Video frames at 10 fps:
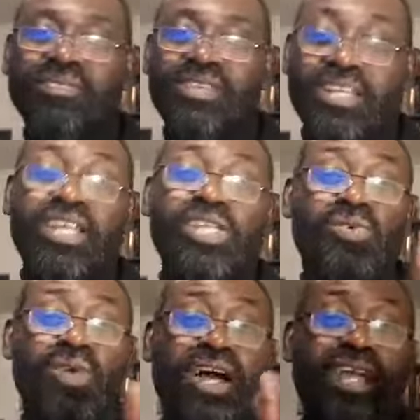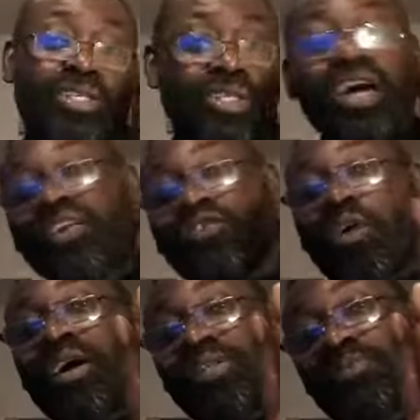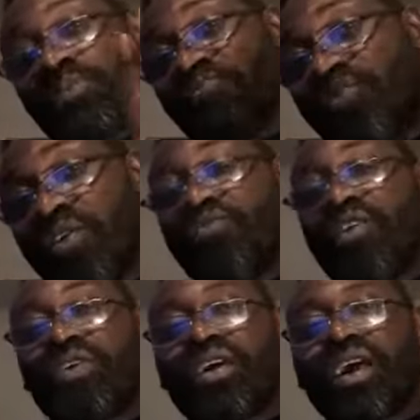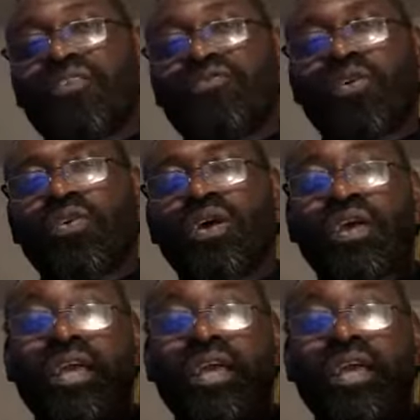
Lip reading: And that is why a child of God must be very, very careful.